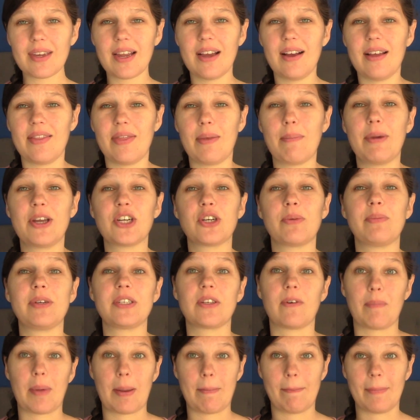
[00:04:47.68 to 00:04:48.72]
the measurements
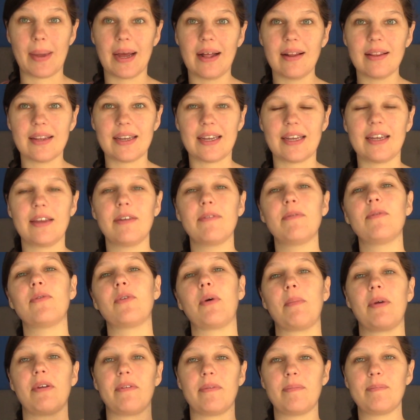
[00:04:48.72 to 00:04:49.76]
of my belly
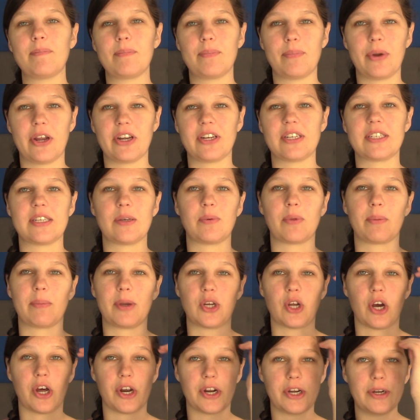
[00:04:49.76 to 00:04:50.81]
from my pregnancy with my
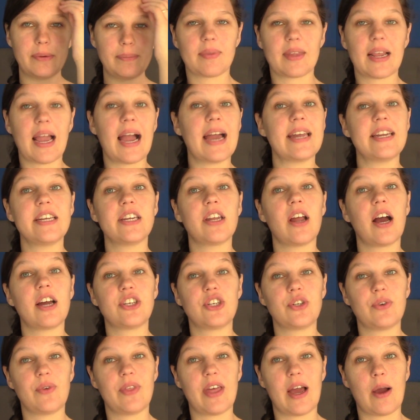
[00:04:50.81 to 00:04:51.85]
daughter. I did
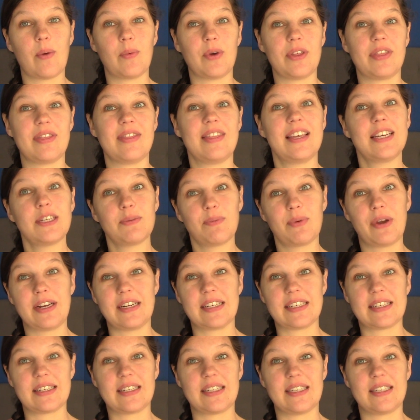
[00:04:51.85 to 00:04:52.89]
not do that with this
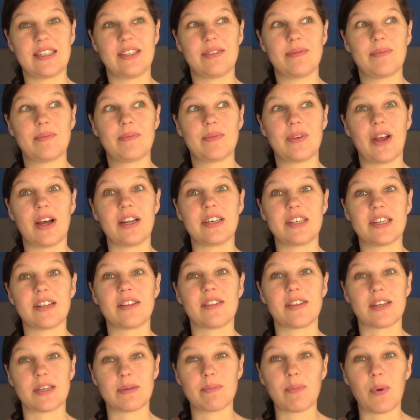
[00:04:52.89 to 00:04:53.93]
pregnancy
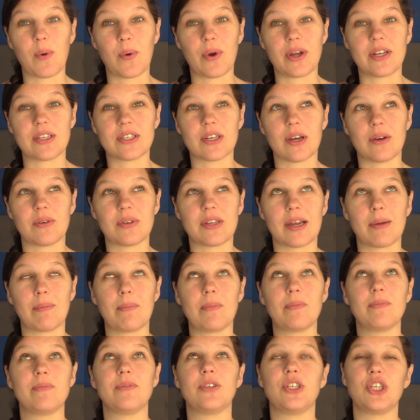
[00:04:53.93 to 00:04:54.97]
until this point, so I was like,
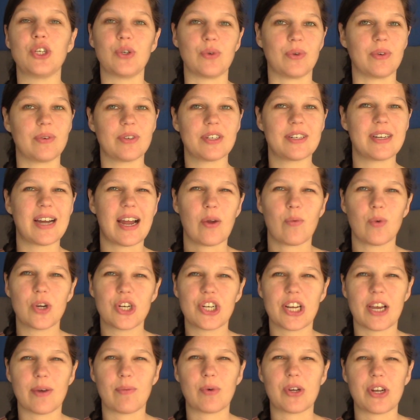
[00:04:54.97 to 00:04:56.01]
dude, I
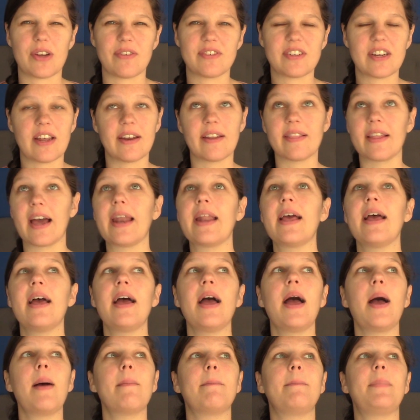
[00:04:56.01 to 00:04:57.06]
wish I would have done that.
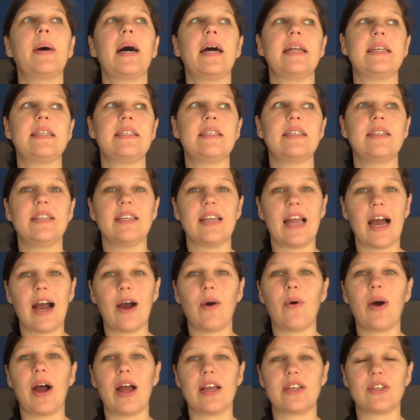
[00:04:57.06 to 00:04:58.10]
But
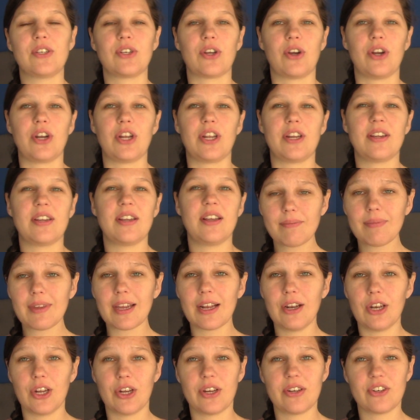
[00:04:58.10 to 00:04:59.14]
now I started
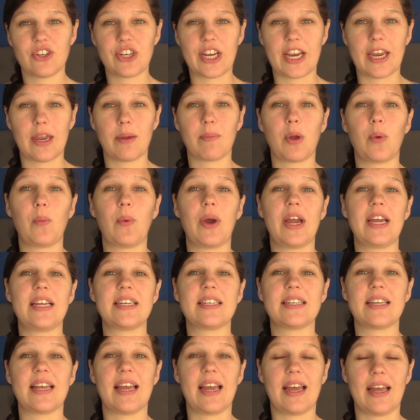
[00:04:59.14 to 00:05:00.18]
checking my
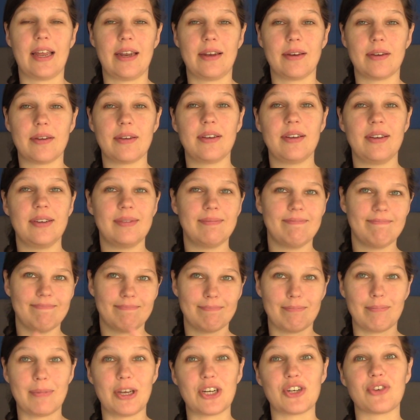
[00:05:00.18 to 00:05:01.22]
weight and
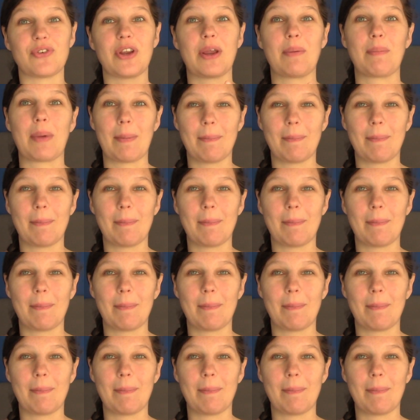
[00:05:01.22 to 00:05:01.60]
measuring my